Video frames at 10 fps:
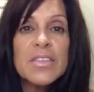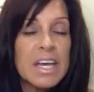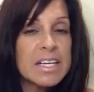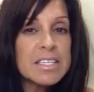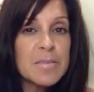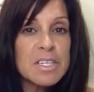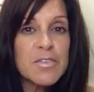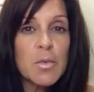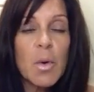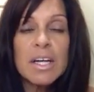Thanks so much
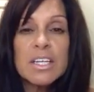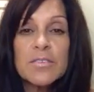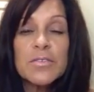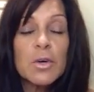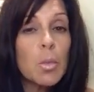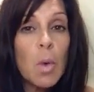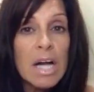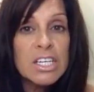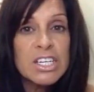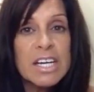for, wa for
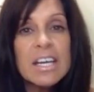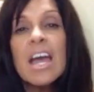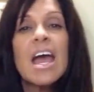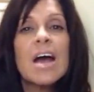watching.